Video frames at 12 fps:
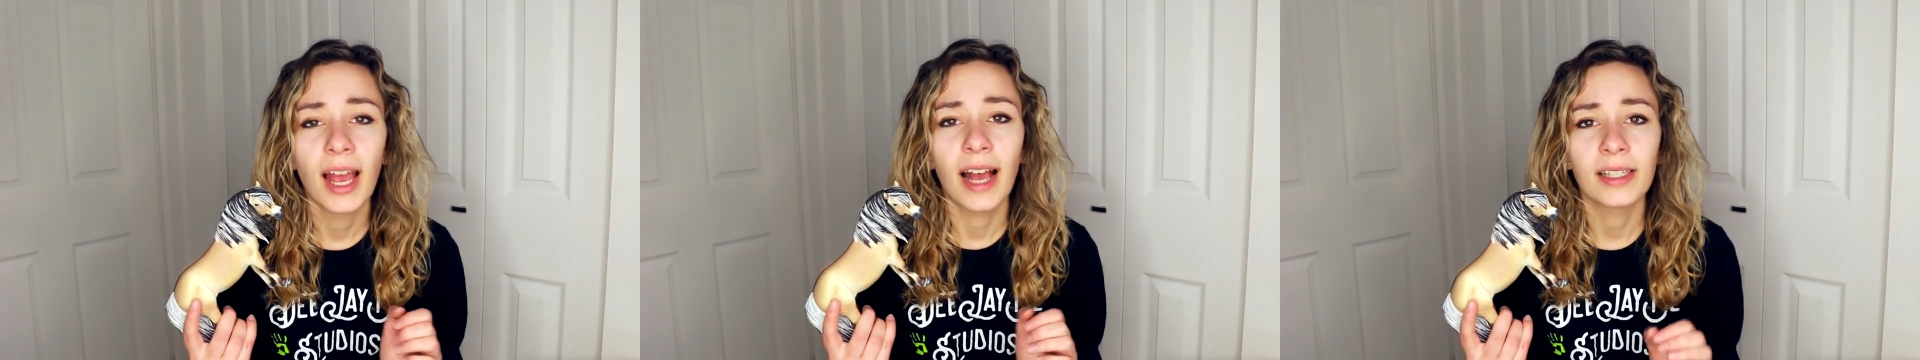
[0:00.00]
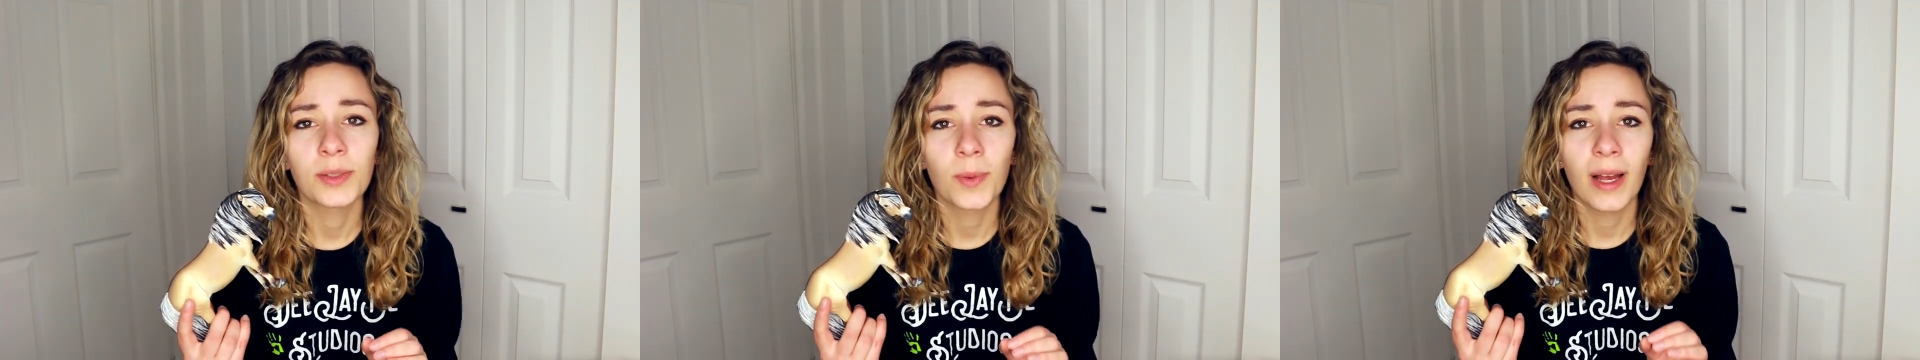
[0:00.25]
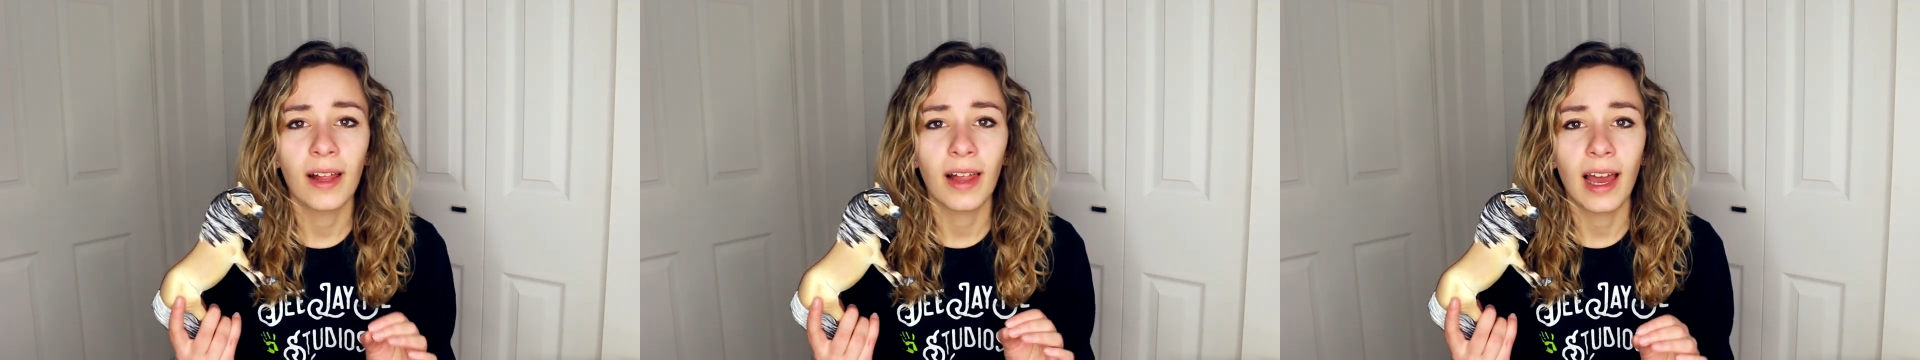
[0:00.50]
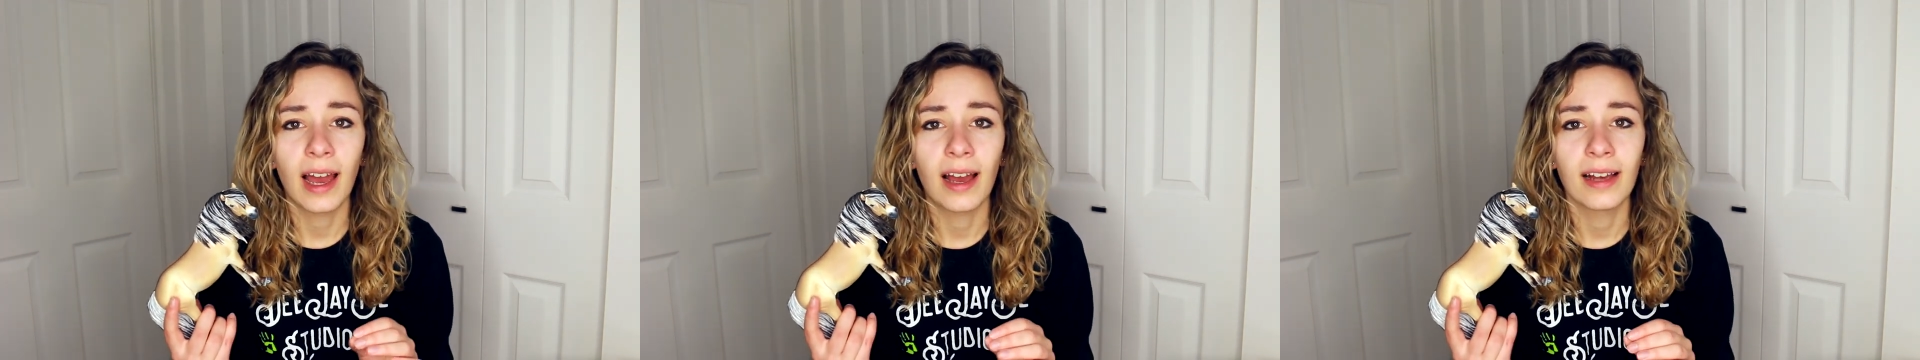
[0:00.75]
as well
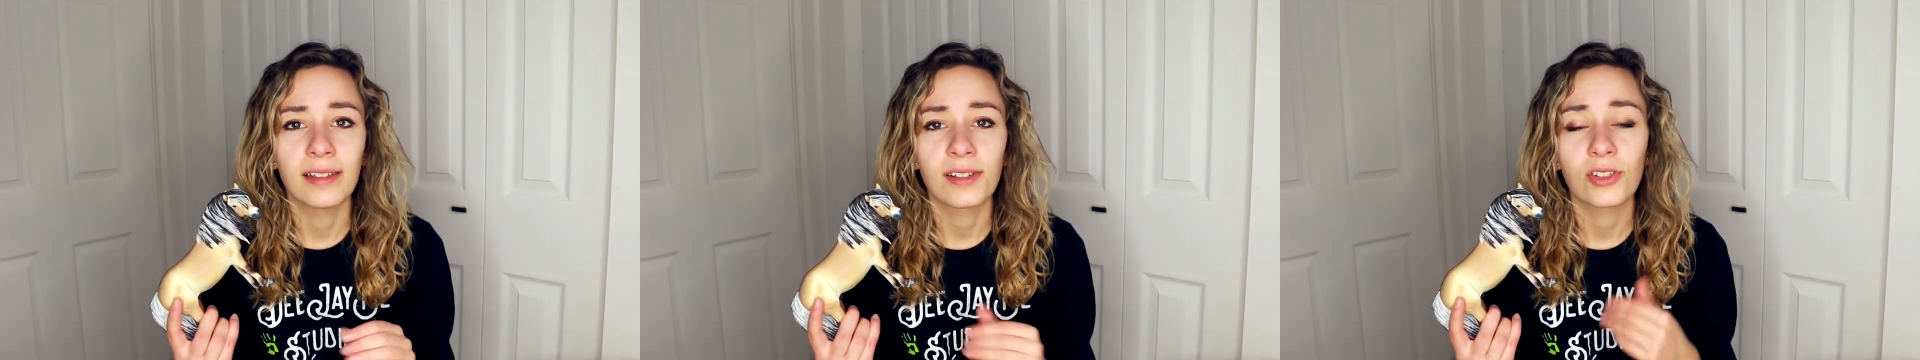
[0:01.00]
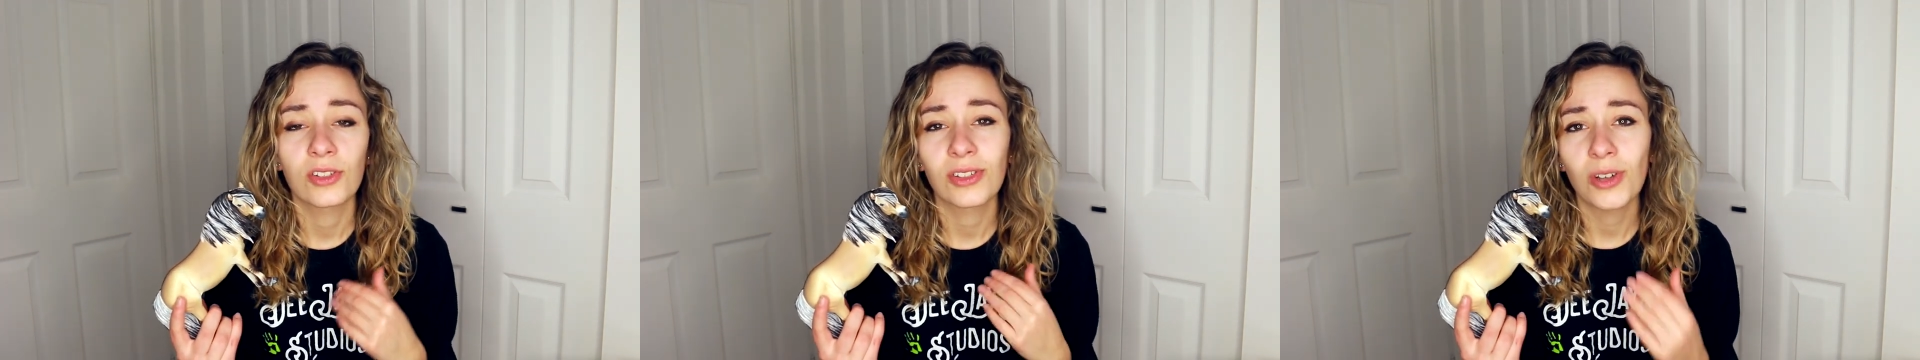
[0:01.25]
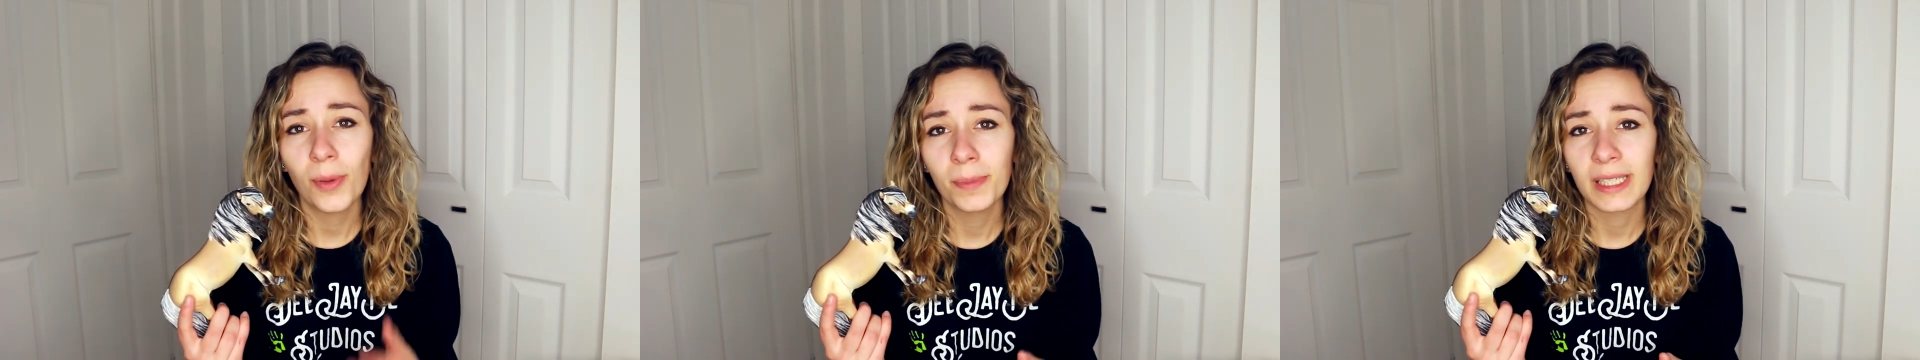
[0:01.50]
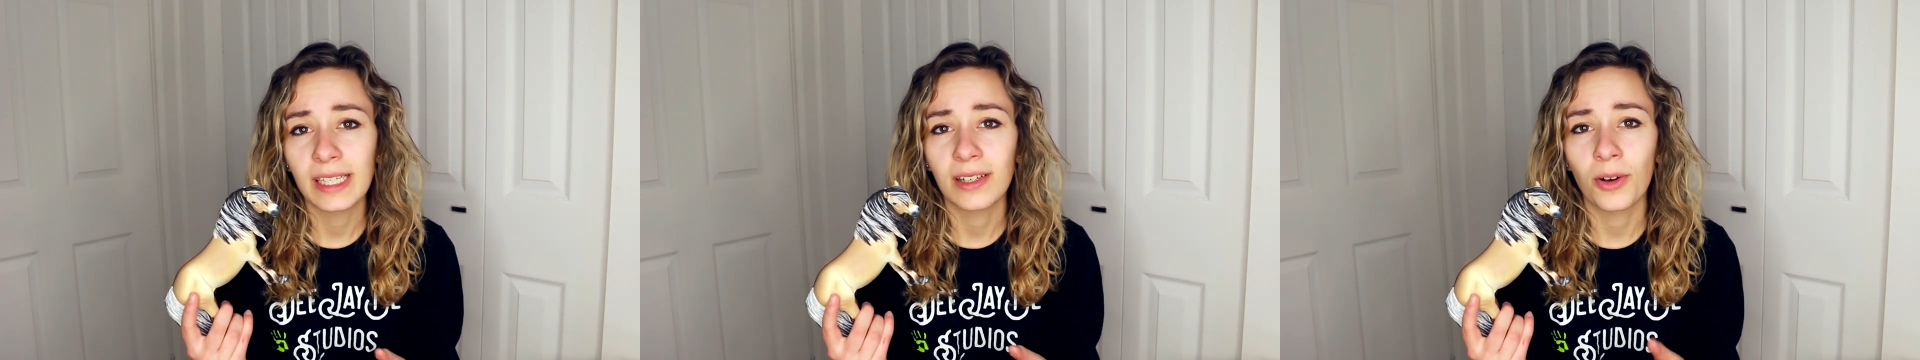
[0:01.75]
as
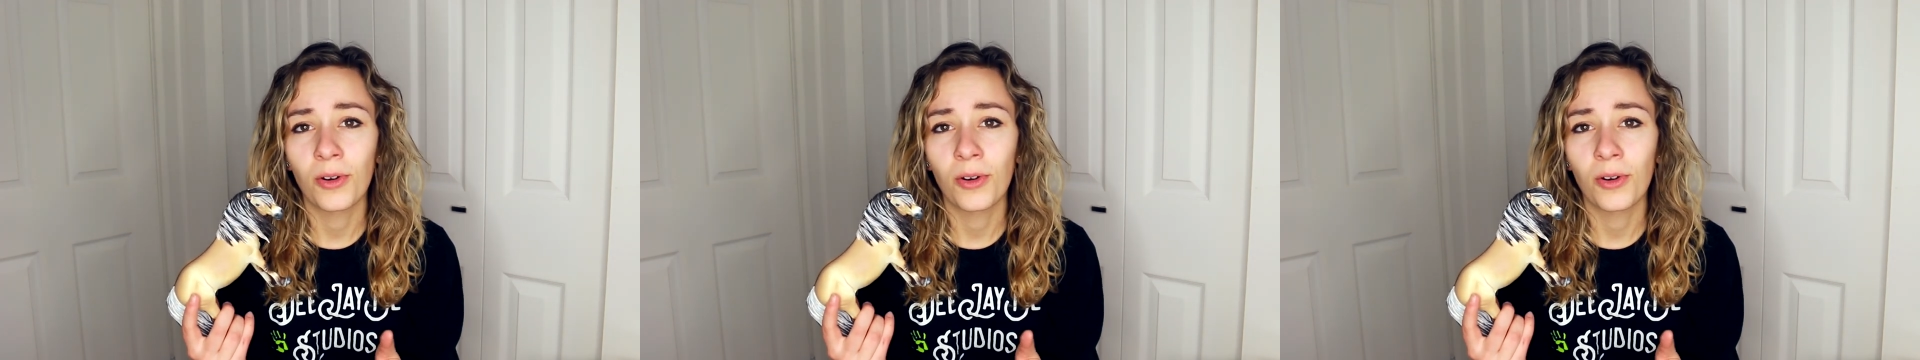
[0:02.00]
sculpting